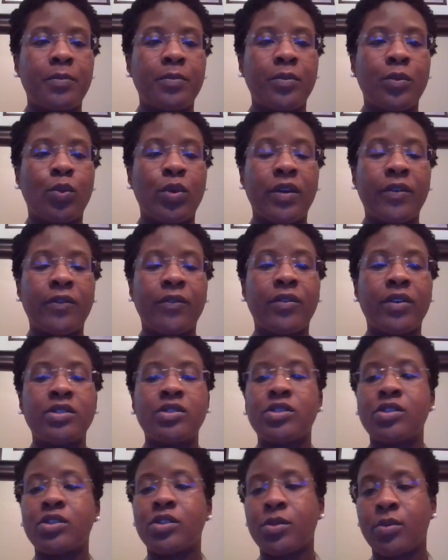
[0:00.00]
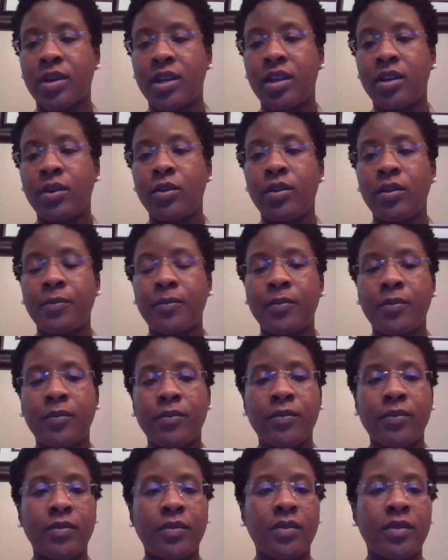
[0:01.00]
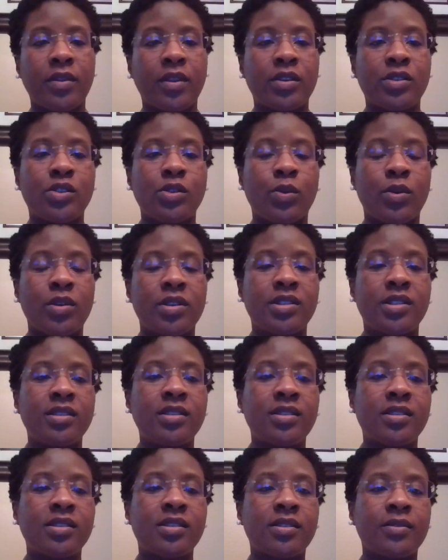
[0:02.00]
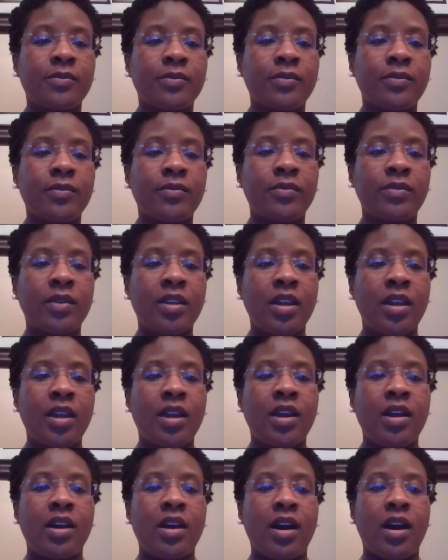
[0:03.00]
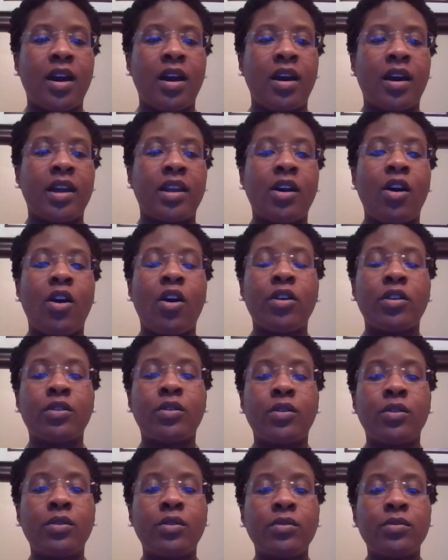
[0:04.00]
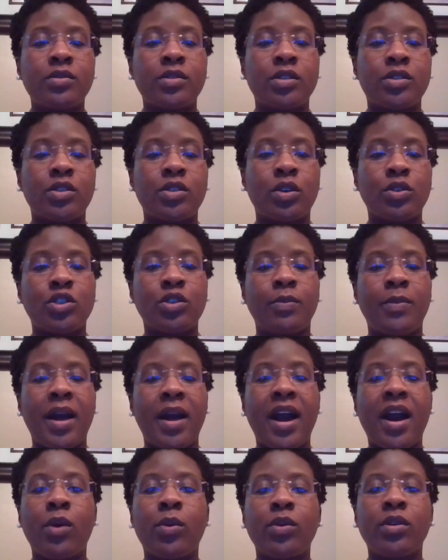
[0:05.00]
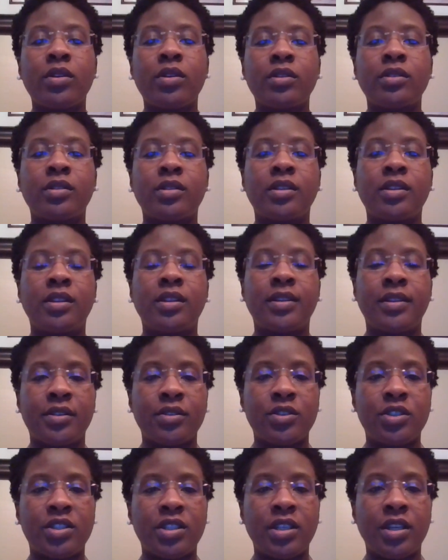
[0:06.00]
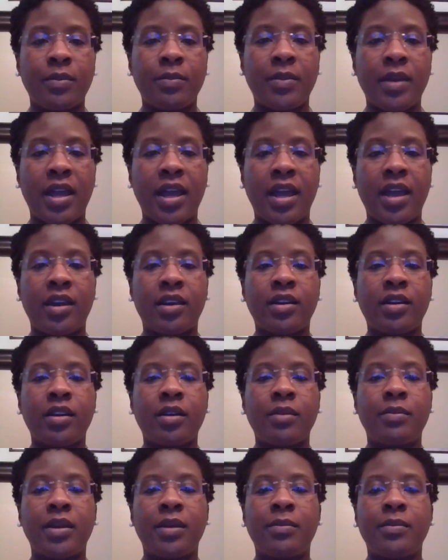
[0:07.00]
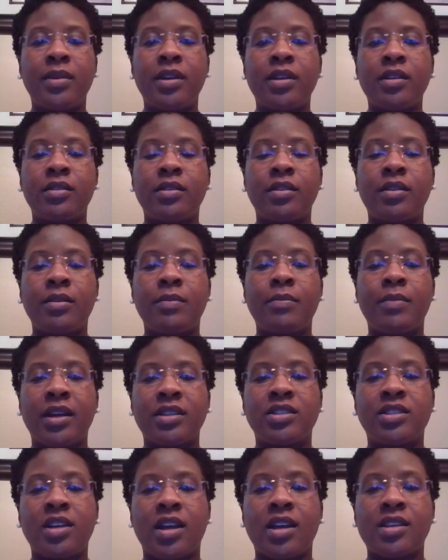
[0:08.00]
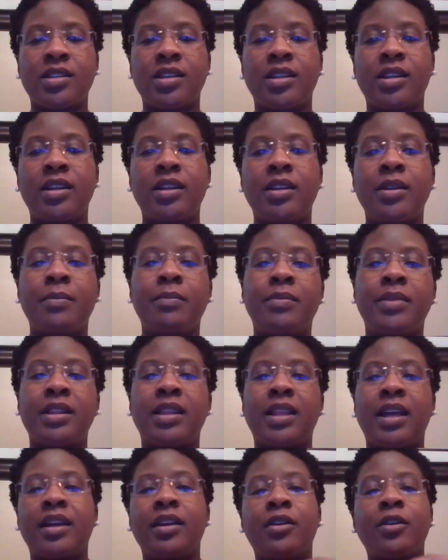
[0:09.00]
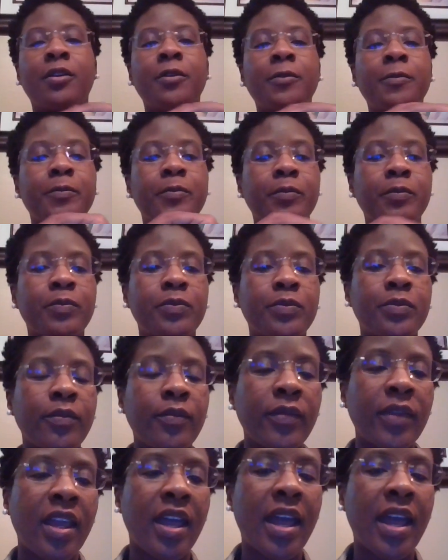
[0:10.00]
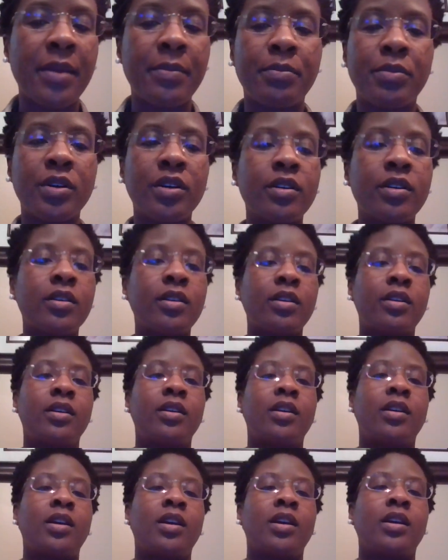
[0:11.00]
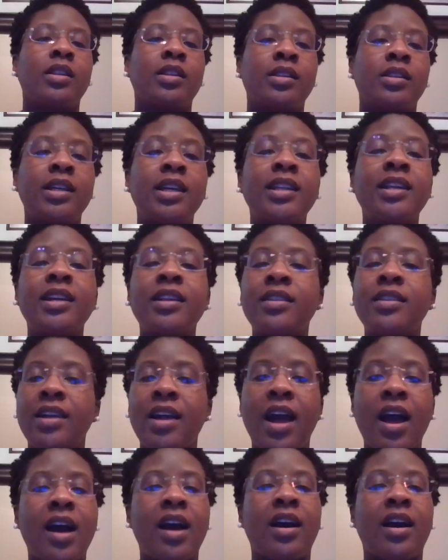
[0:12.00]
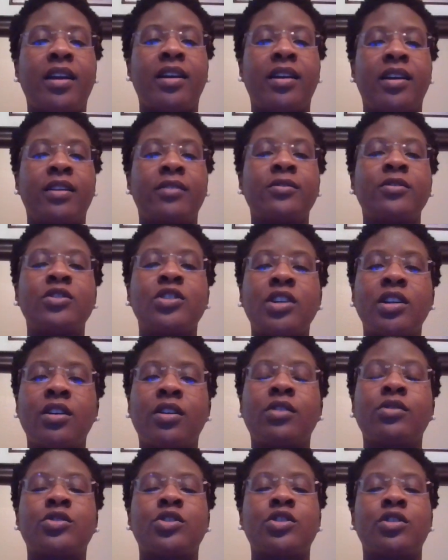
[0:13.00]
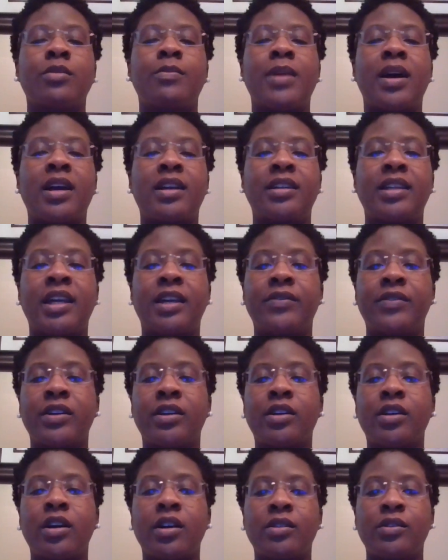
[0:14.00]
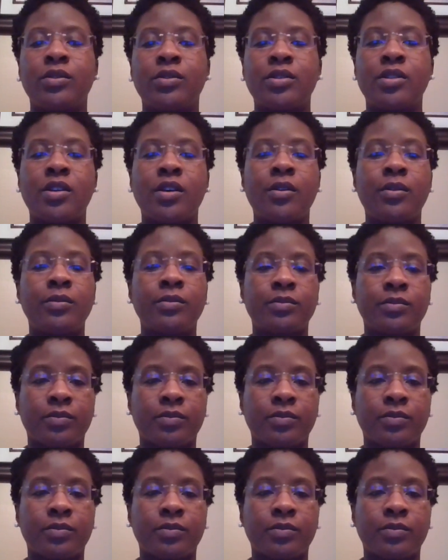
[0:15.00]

reference 3 sources: an article, Social Power, Leadership, and Commitment by Jocelyn Belanger, a book, Leading the High Energy Culture by David Casullo,